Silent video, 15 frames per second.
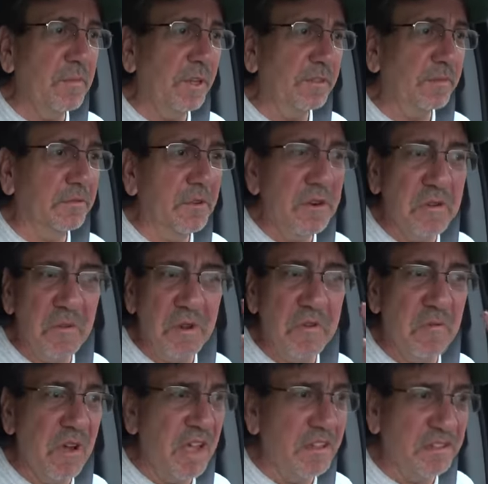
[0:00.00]
But we're going
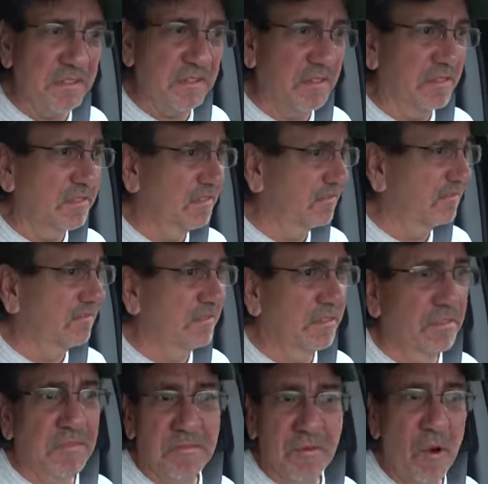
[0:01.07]
west,
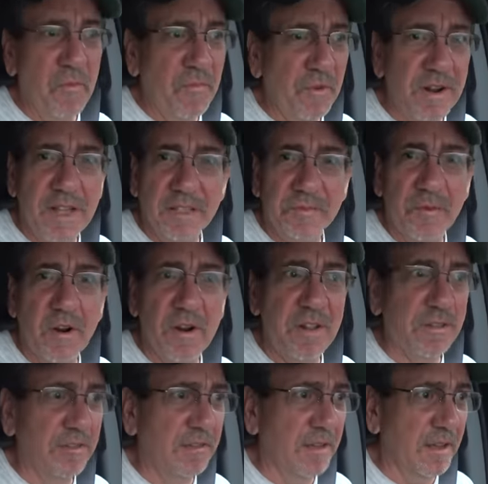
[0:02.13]
hopefully as far
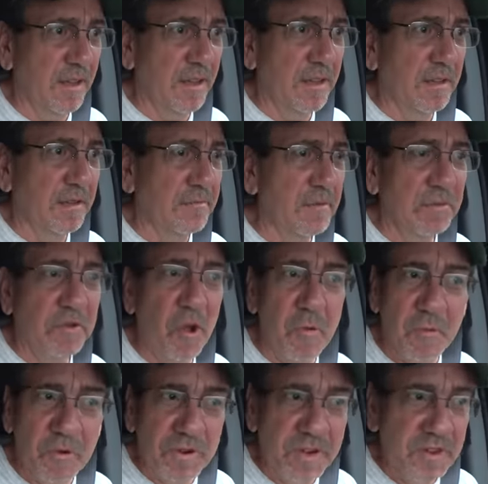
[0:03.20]
as uh,
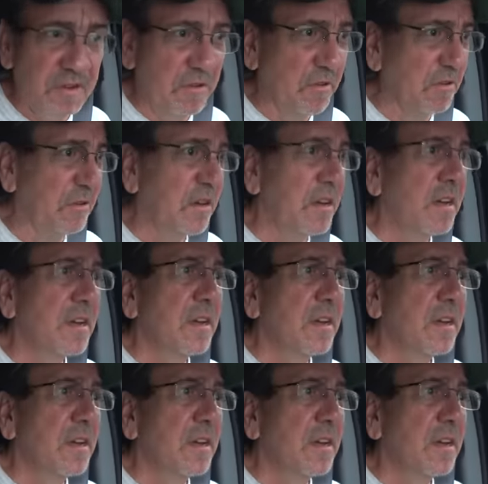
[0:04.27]
Montgomery or,